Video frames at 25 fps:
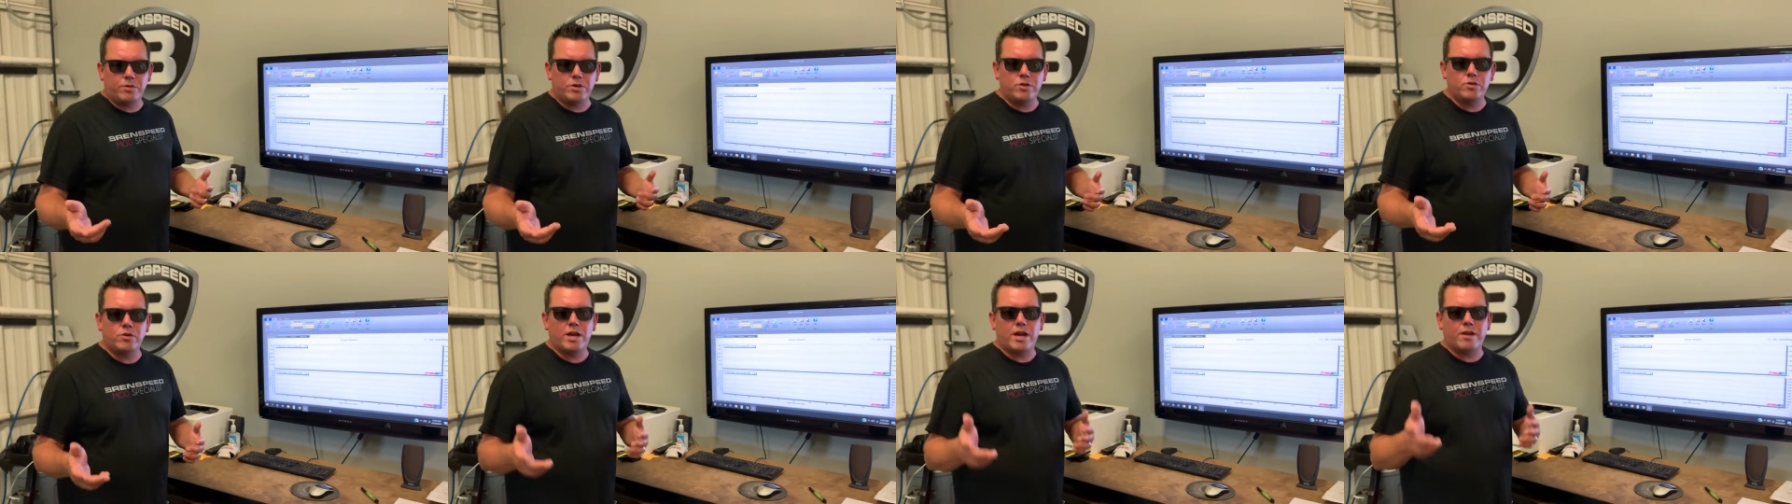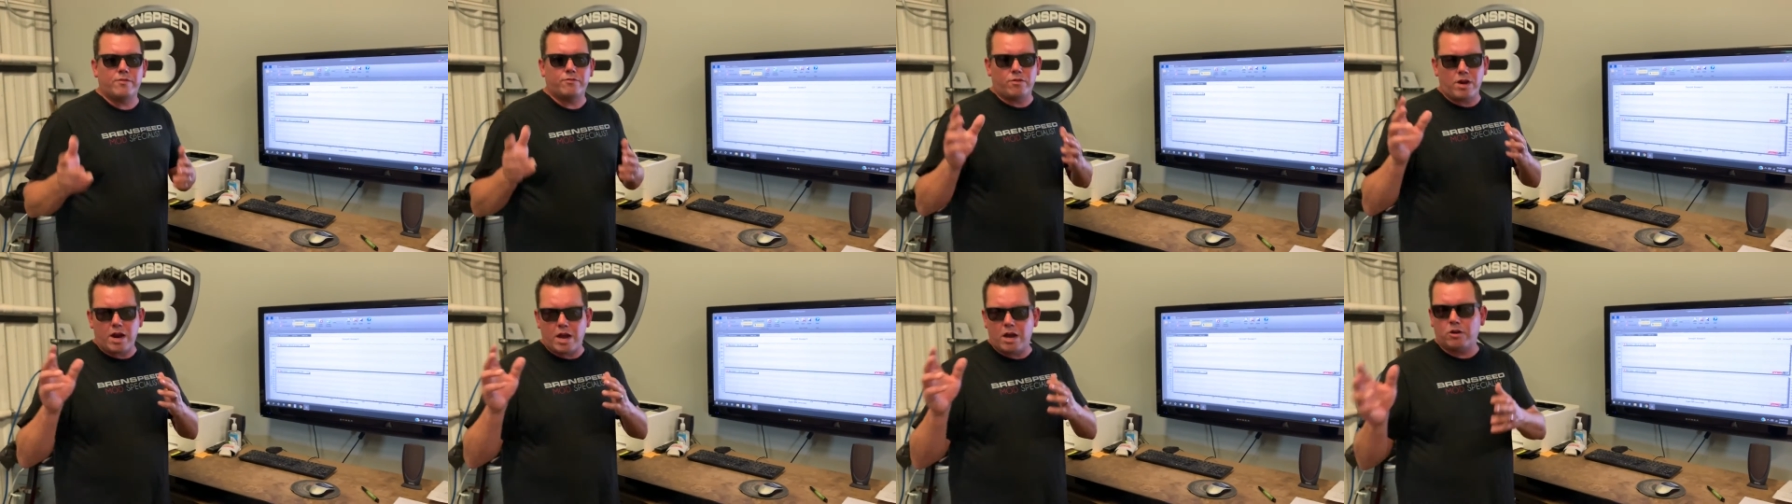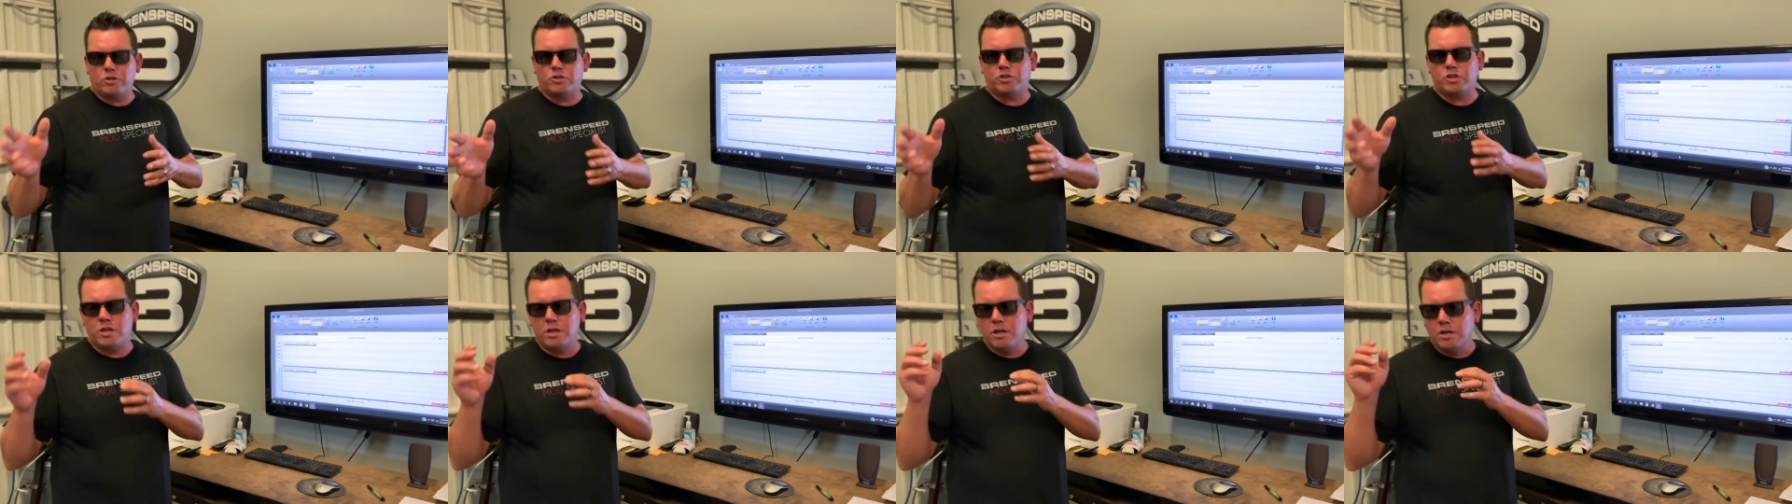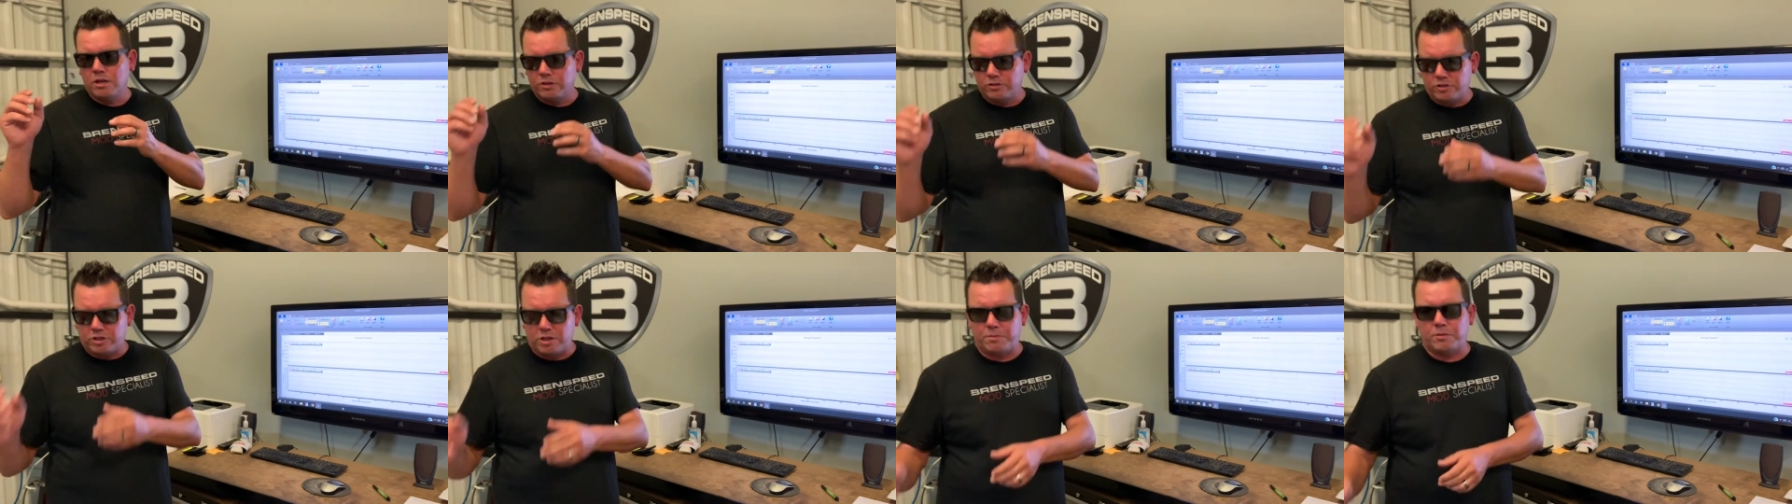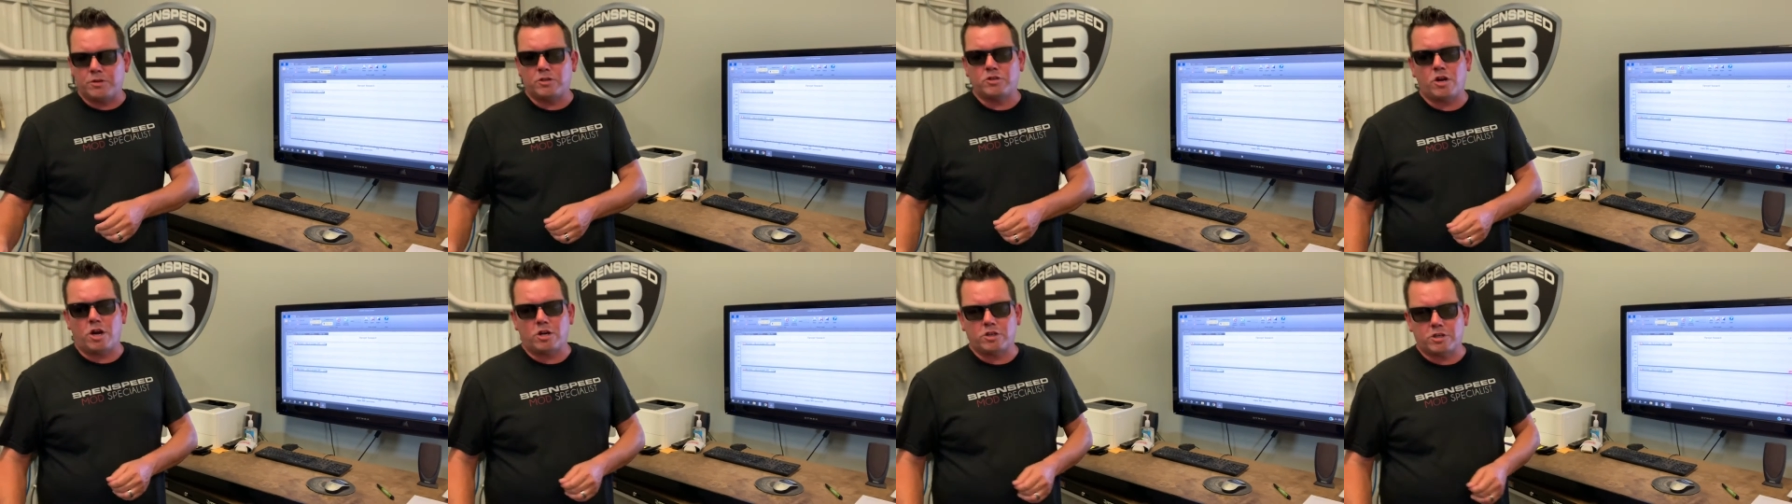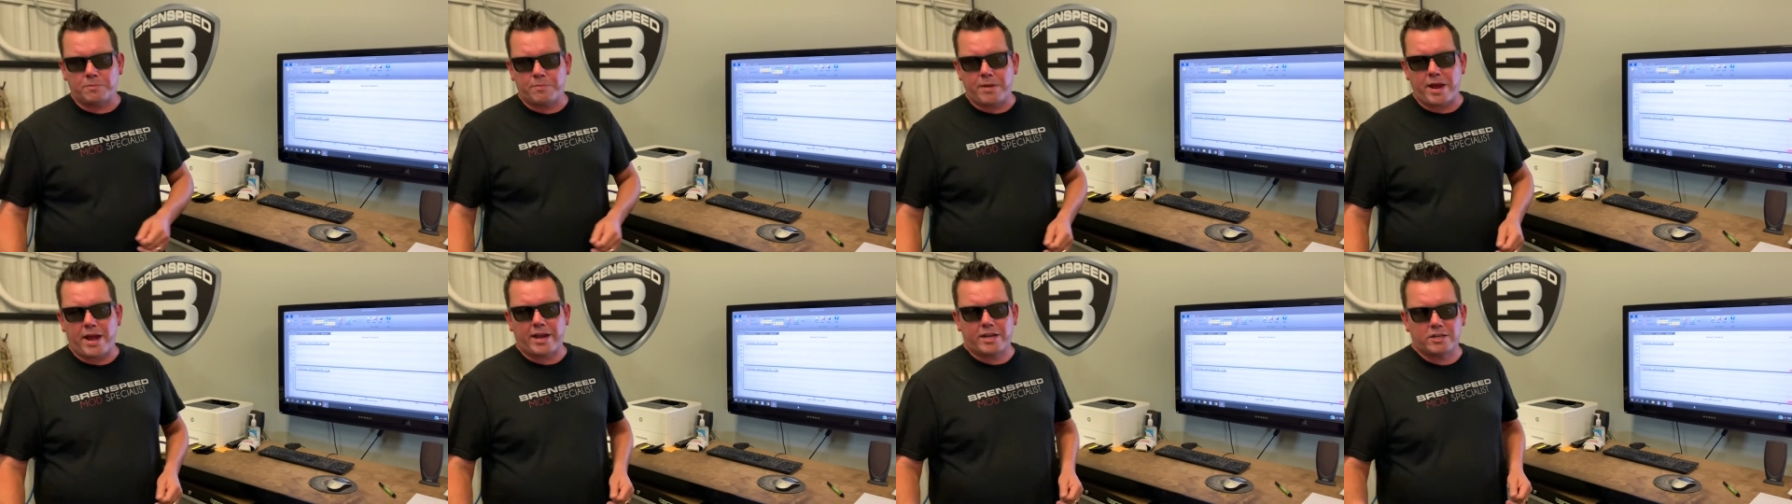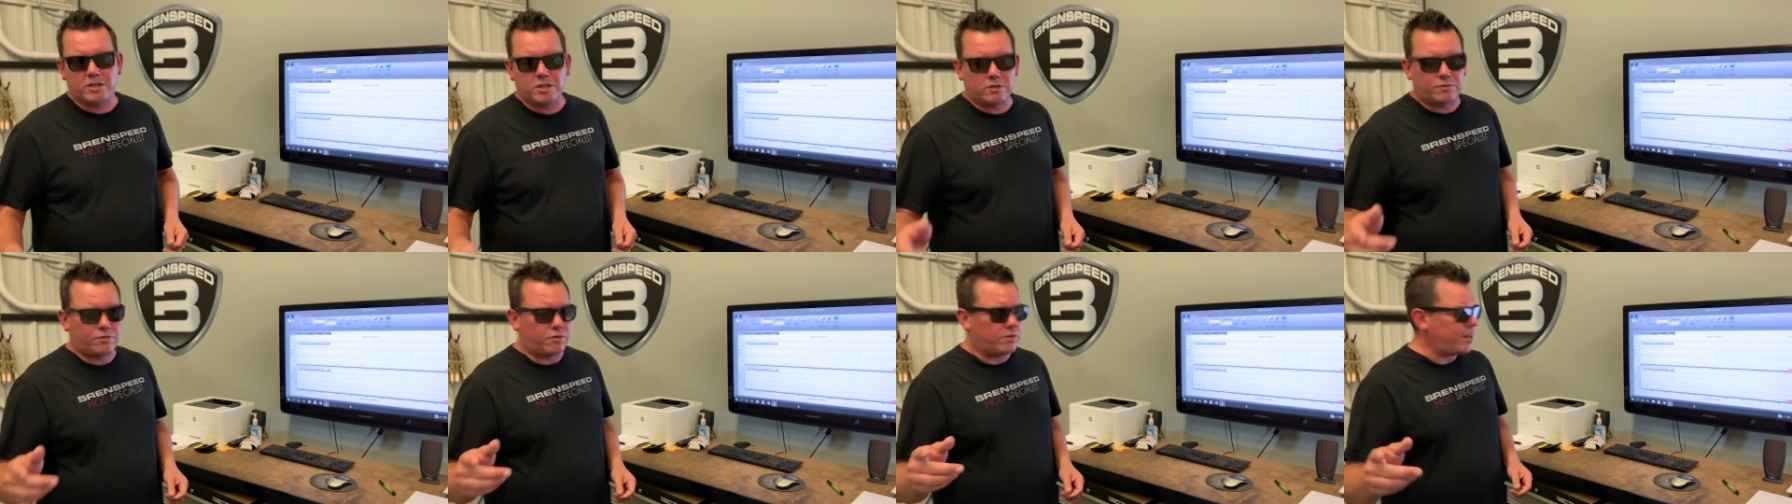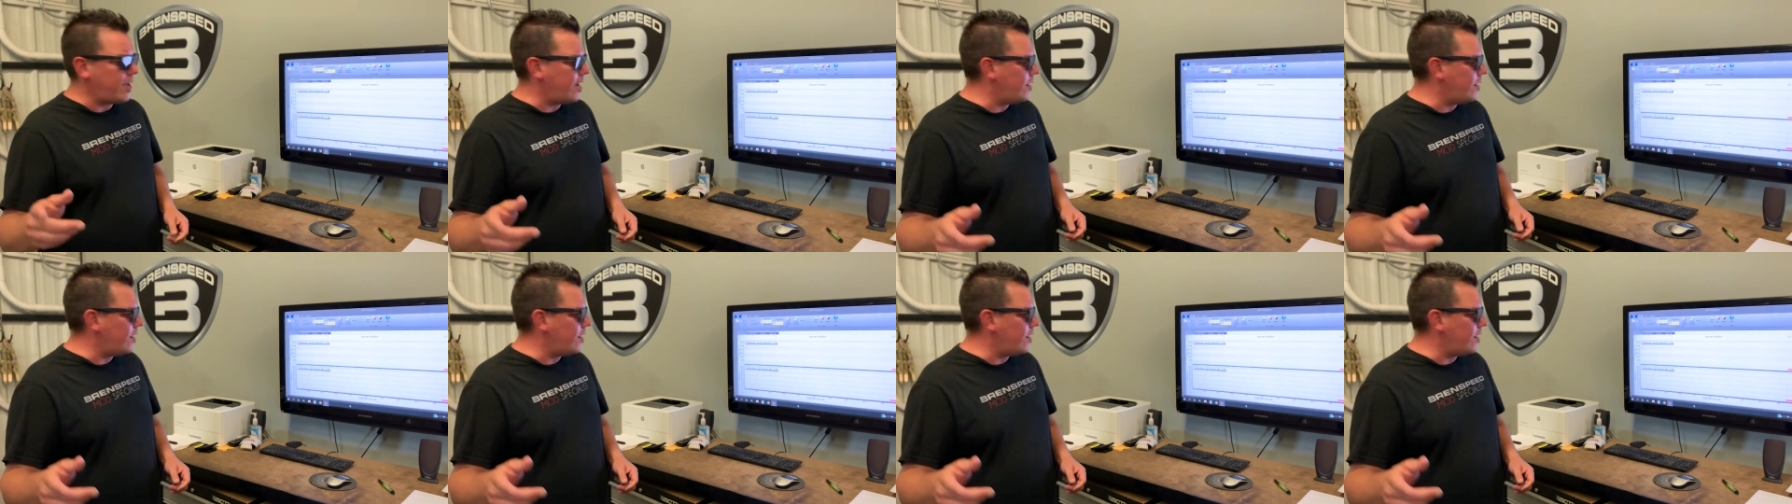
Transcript: We do have Roush supercharger packages for